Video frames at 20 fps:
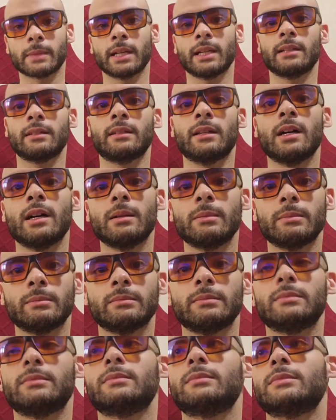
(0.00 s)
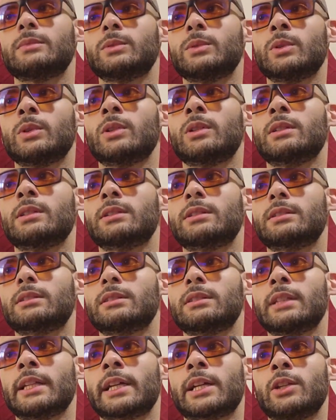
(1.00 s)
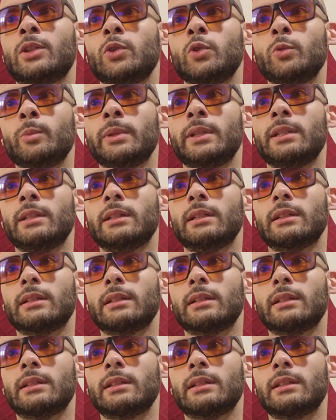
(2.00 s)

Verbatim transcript: kind of dumb or like a newbie.